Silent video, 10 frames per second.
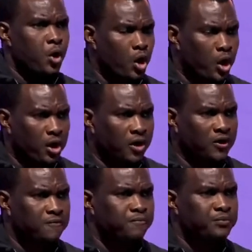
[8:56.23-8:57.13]

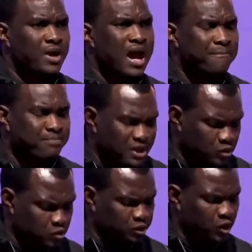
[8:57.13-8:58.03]
or
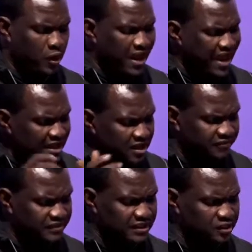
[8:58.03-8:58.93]
abuse or any
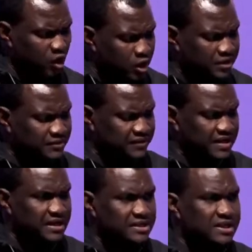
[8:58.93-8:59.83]
of these other
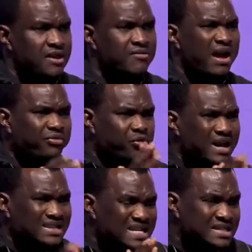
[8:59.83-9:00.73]
things that
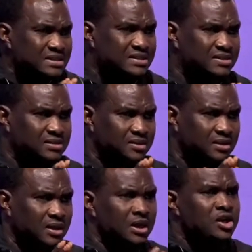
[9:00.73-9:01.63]
threatens
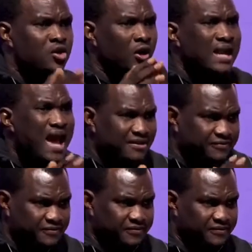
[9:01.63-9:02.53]
your
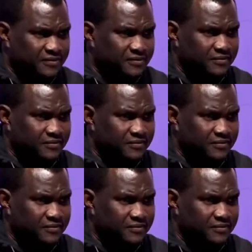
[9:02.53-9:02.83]
life,